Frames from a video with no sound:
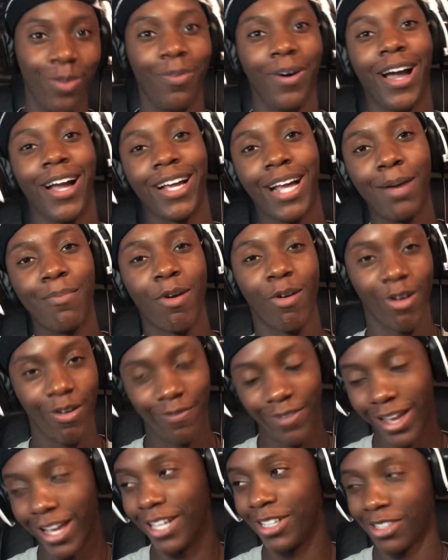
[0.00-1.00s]
but I got my
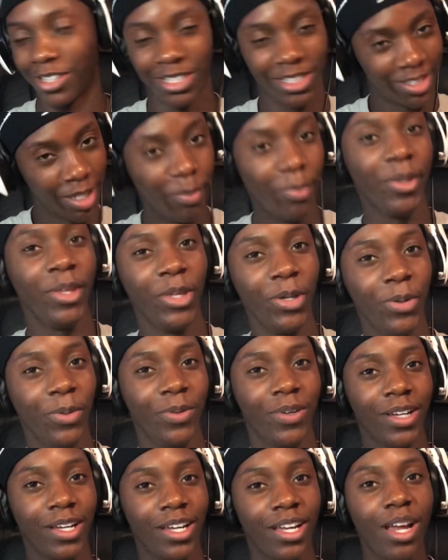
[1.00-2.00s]
revenge on the C P U.
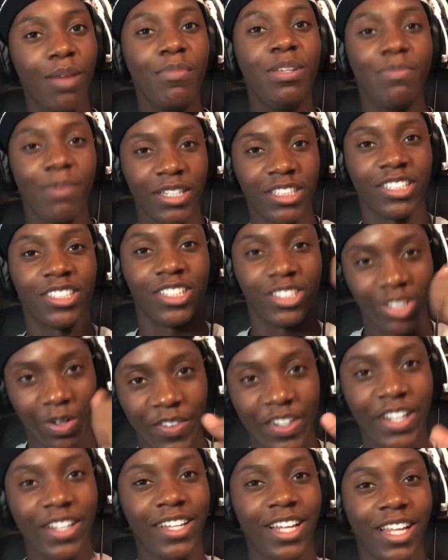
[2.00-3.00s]
Keep it to
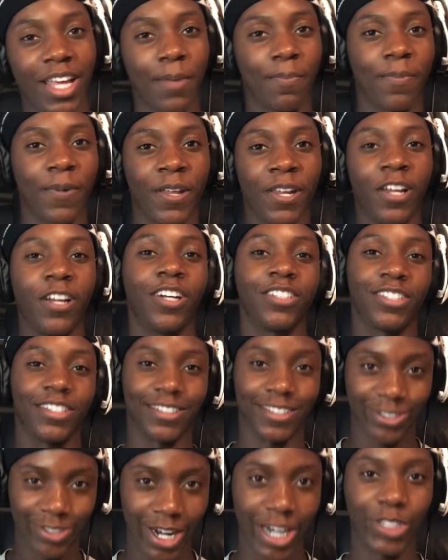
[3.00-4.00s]
terminate the like button and also
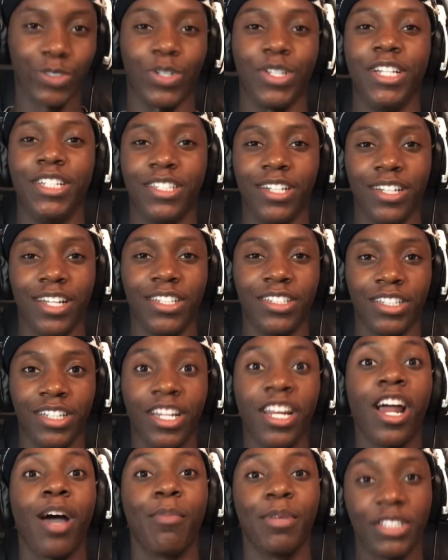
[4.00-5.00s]
subscribe to my D J Nation,
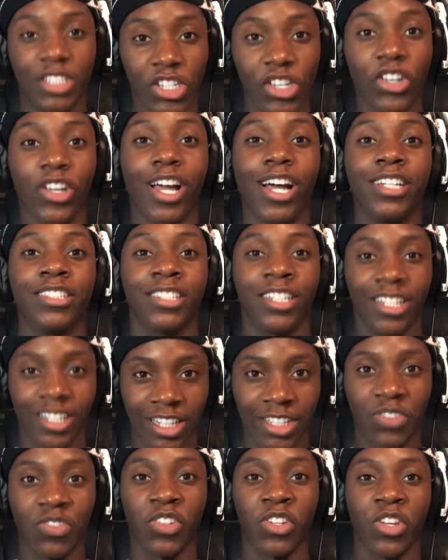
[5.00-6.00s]
and I'll be seeing you guys in the
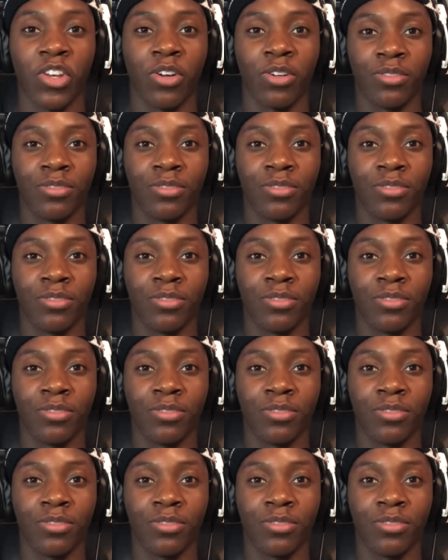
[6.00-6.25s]
next video.